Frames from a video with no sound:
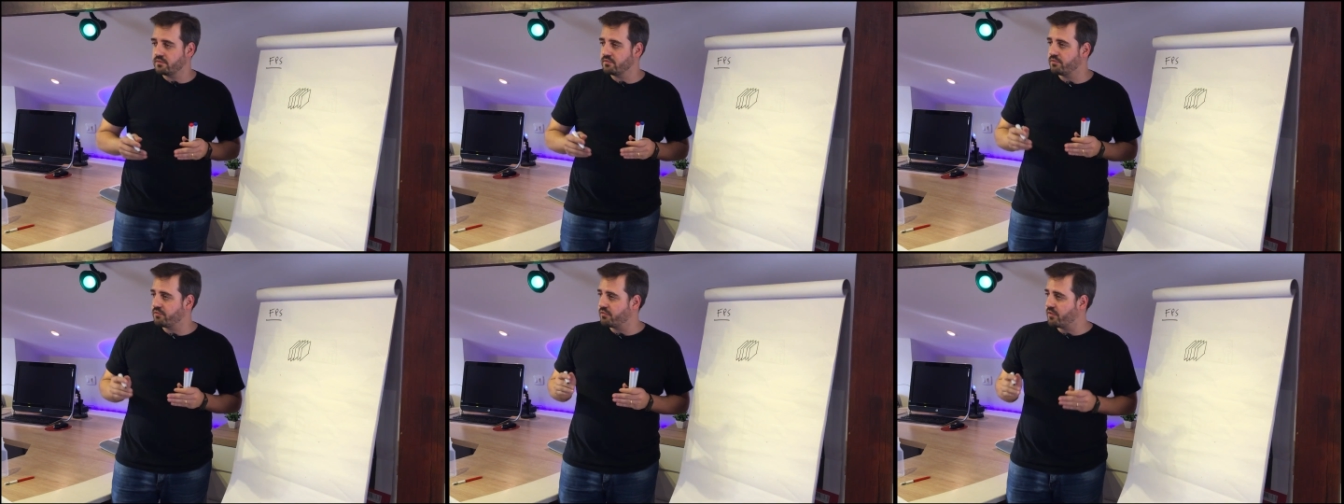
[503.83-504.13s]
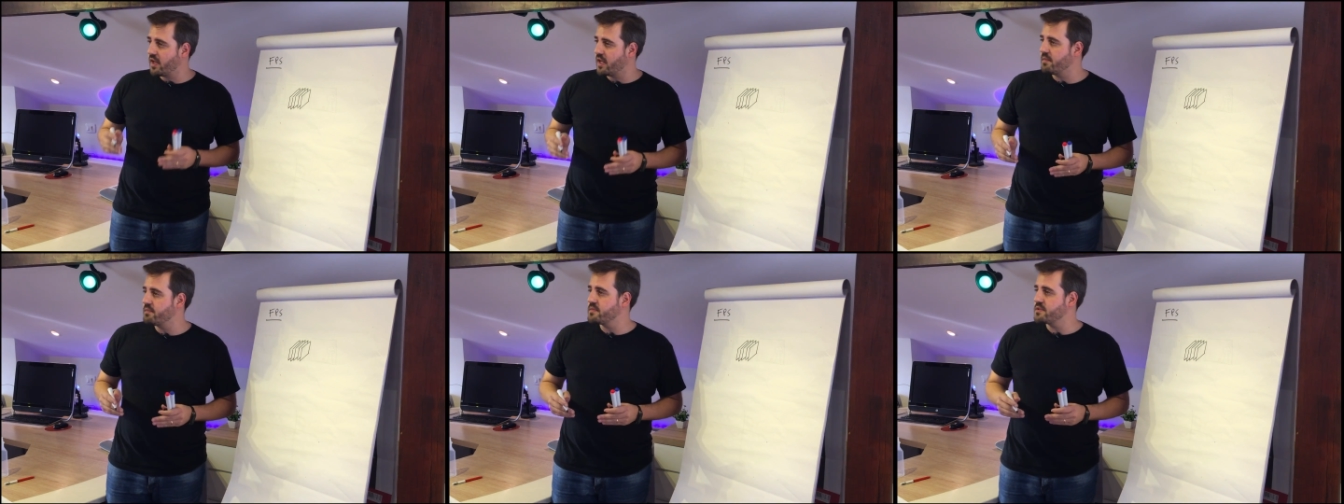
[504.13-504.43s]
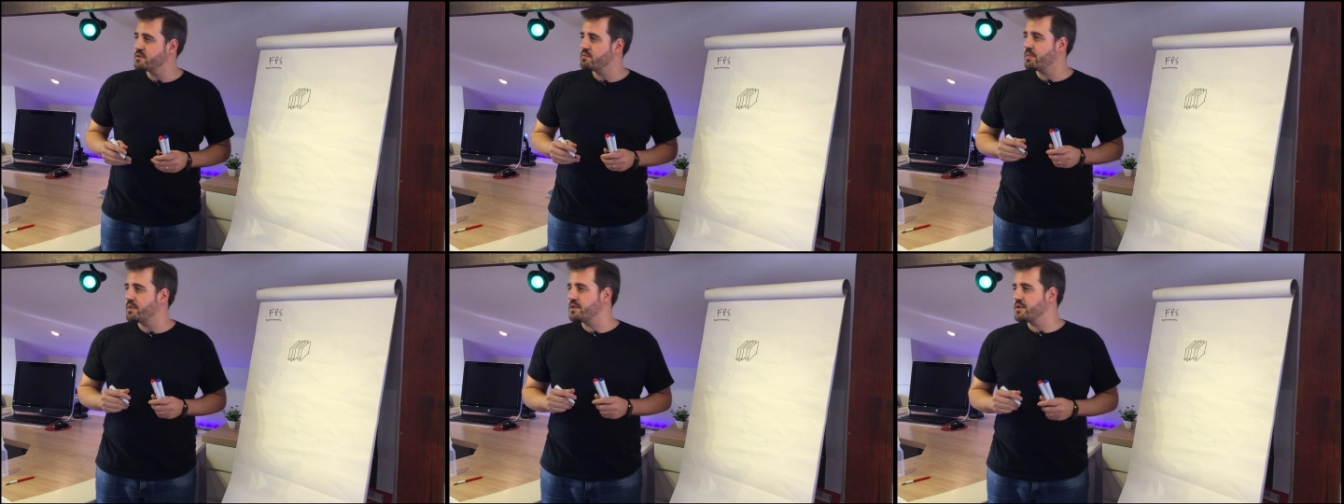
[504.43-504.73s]

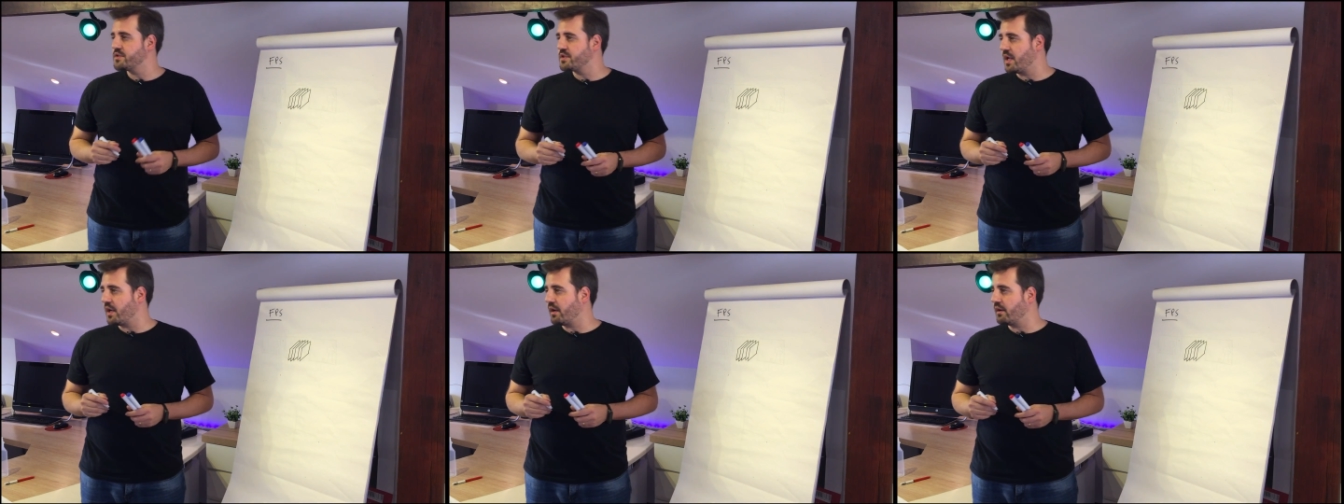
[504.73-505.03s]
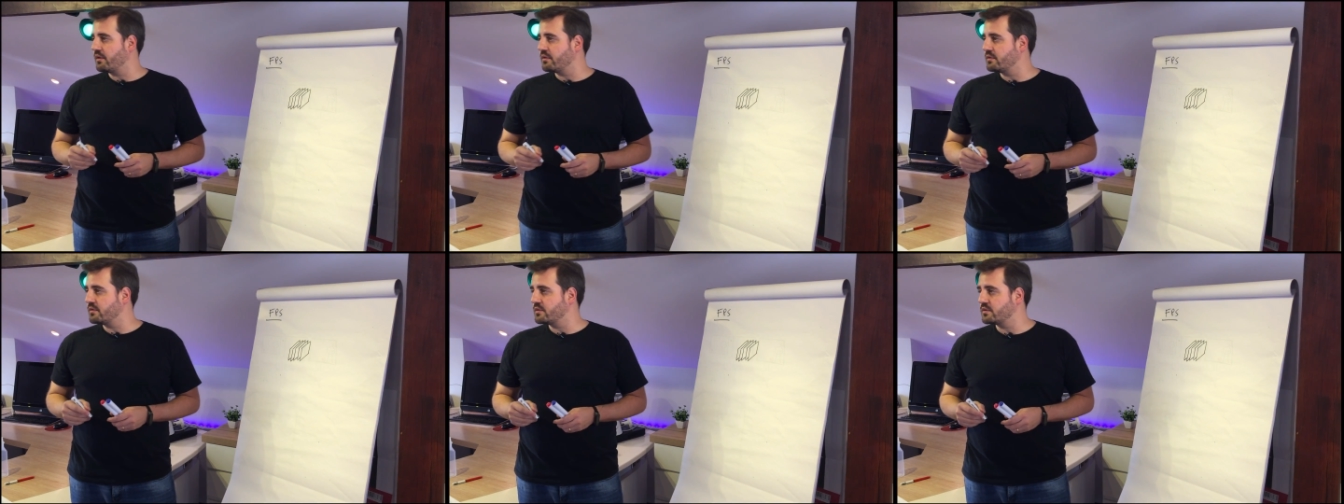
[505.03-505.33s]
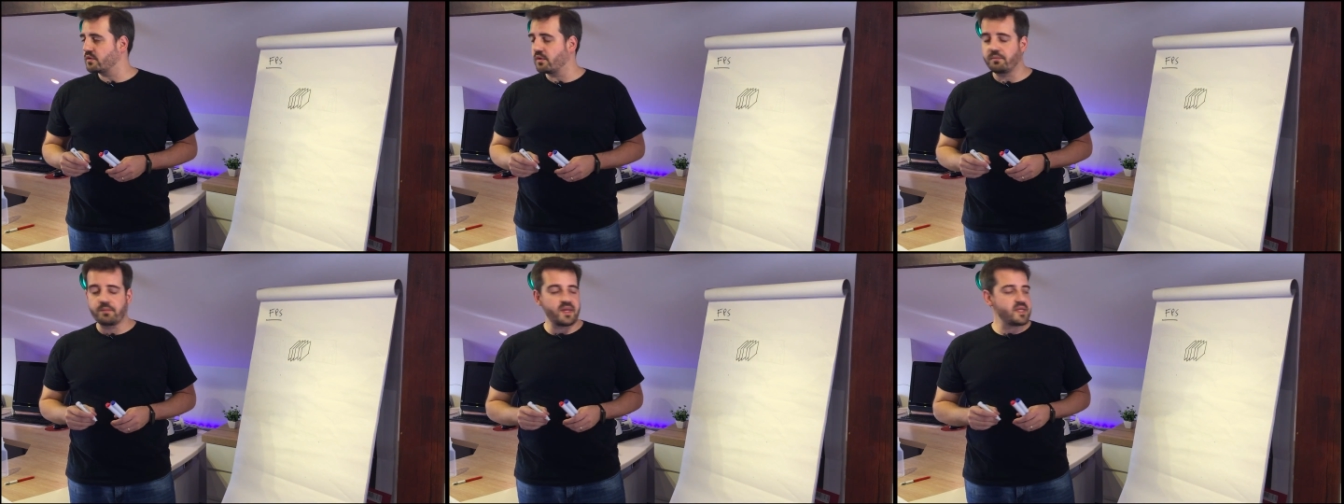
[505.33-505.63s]
frames per second,
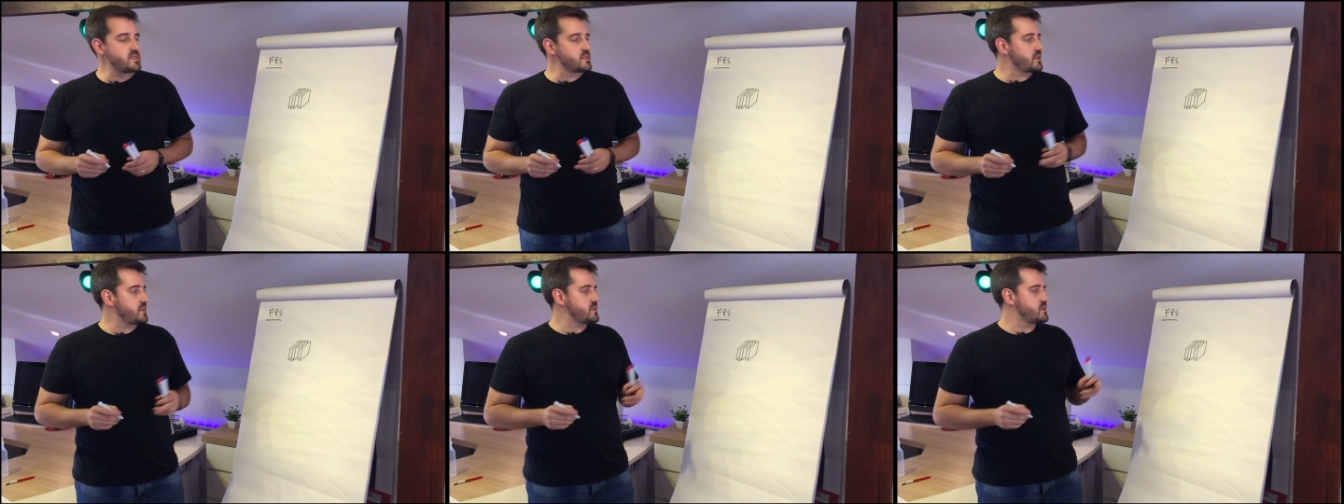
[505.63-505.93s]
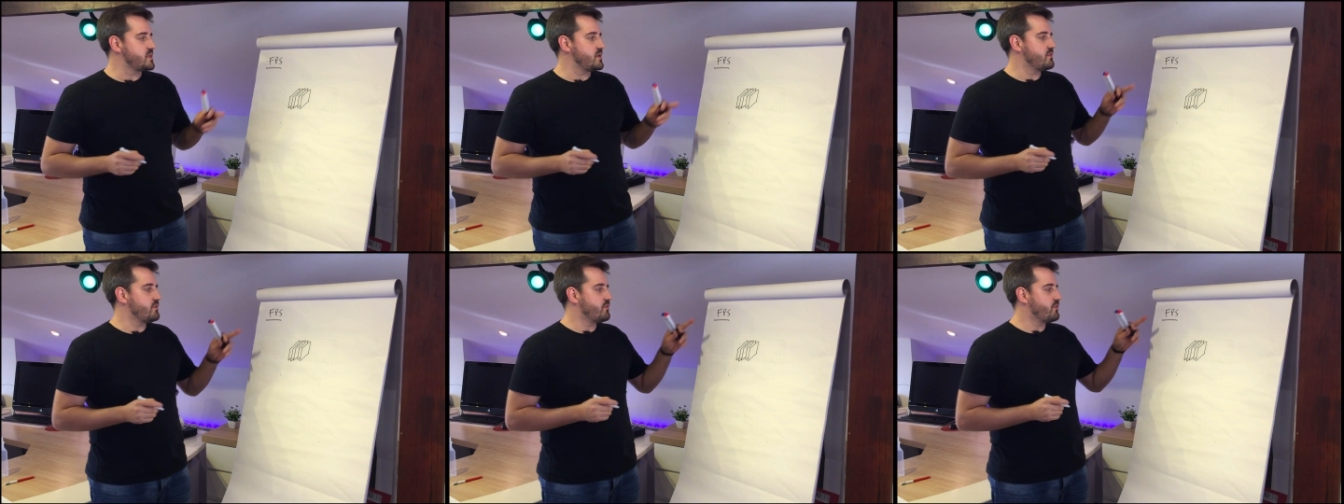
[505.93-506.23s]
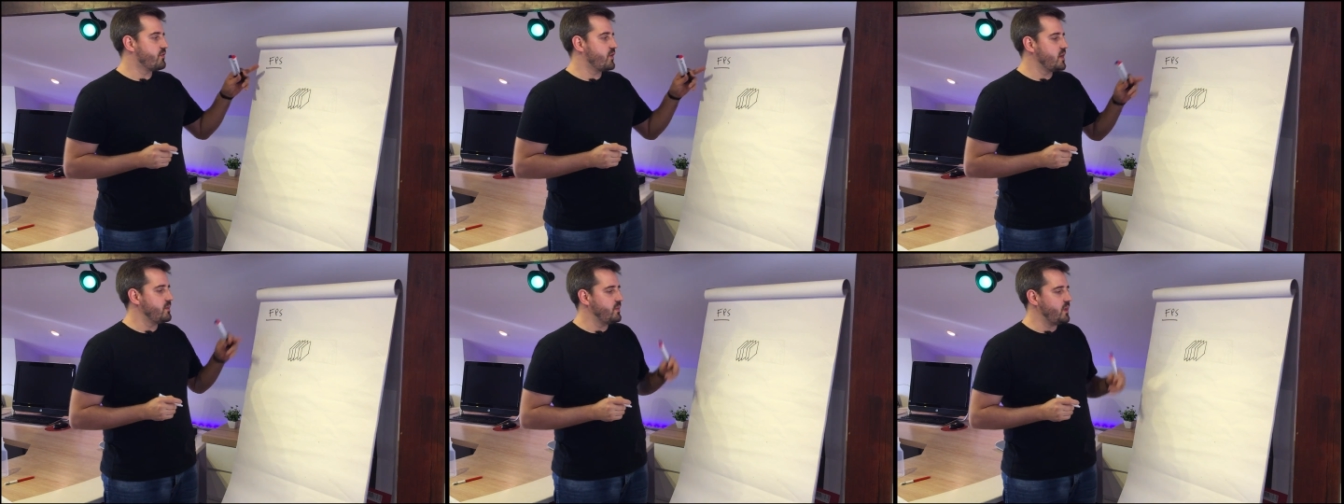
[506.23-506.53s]
so basically it's the
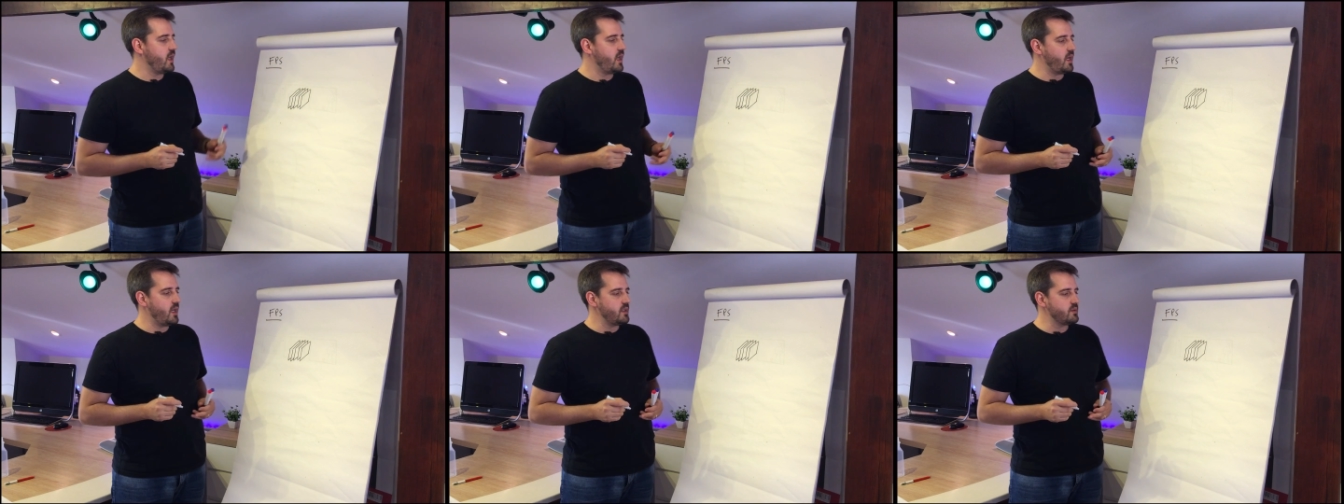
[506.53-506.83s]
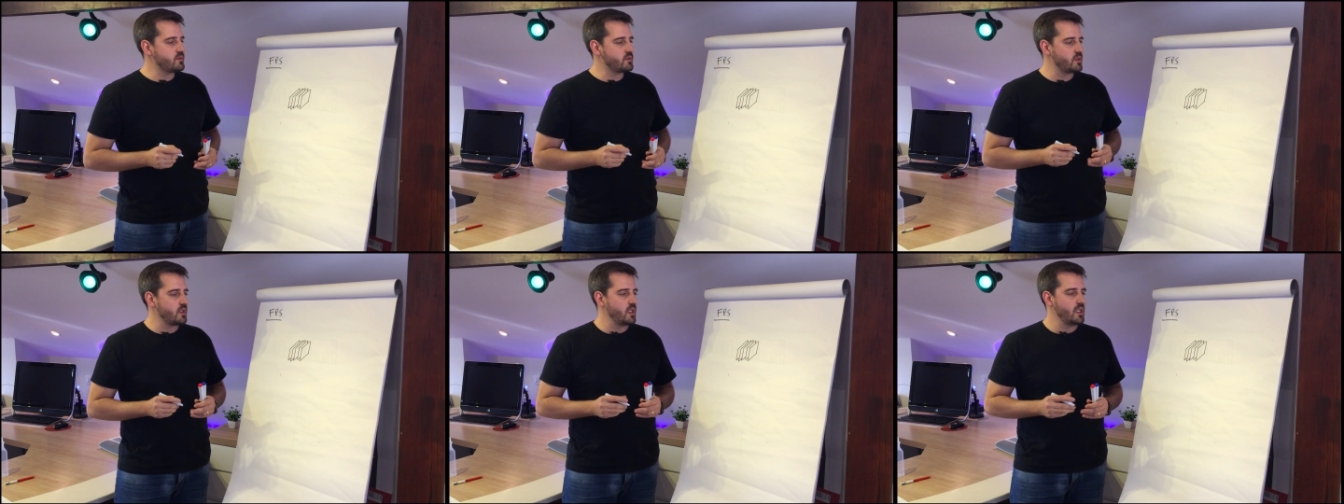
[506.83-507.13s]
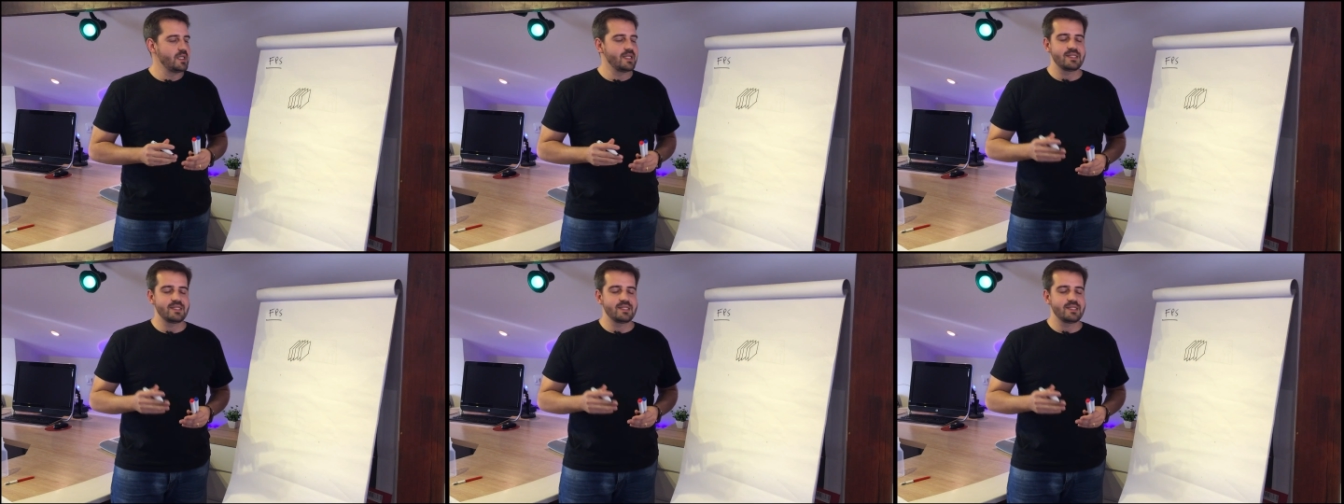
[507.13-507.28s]
frame rate